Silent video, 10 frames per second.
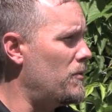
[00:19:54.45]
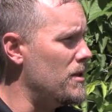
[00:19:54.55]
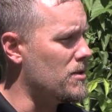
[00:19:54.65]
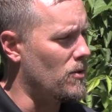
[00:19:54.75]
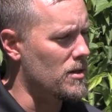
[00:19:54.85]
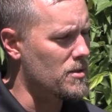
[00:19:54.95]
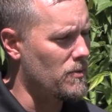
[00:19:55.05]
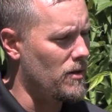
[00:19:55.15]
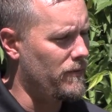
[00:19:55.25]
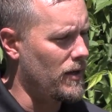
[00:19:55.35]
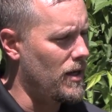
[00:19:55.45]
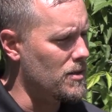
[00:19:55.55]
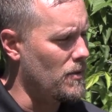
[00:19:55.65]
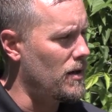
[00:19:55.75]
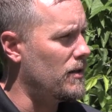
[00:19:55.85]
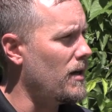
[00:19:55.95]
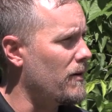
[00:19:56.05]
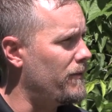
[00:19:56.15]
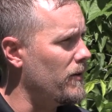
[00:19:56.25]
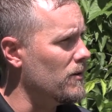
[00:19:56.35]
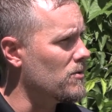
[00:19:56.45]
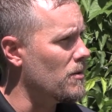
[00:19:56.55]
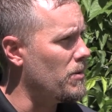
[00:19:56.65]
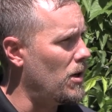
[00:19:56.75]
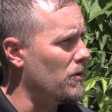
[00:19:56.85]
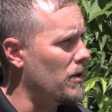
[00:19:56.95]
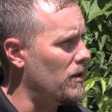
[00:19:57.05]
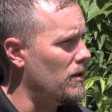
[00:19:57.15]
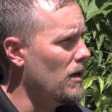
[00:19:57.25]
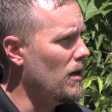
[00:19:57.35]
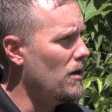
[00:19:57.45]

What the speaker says: resource where if the kids wanted to take a field trip out here,